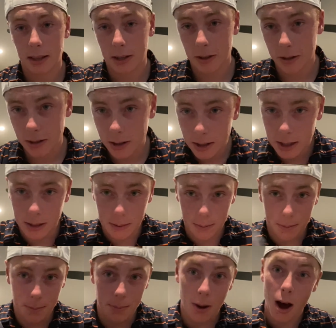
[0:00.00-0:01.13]
couldn't
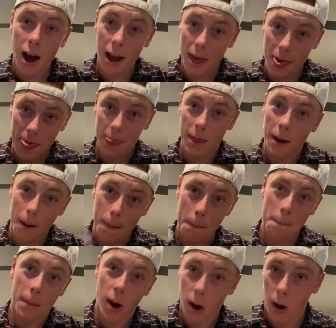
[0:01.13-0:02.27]
putt the
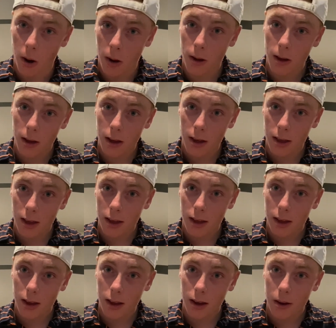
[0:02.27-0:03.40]
ball.
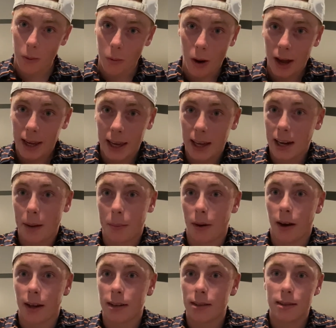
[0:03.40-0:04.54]
Why can't I
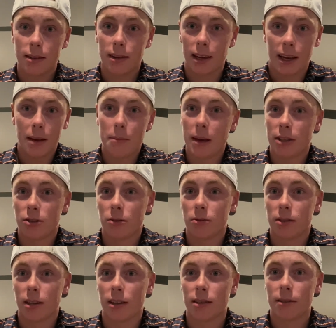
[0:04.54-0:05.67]
putt? Like, it makes no
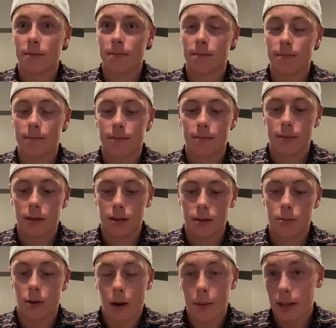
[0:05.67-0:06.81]
sense.
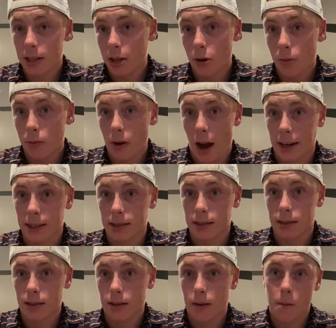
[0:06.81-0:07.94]
Probably because I don't practice,
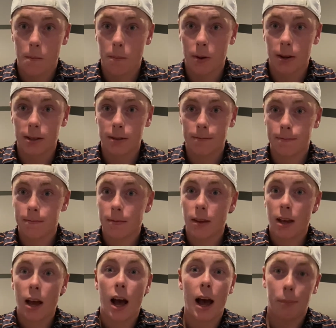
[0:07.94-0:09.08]
but
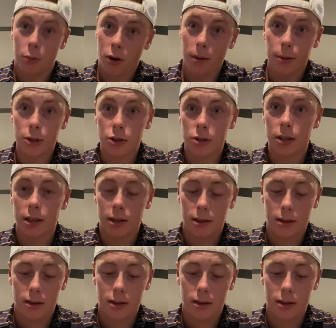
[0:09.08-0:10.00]
I probably should.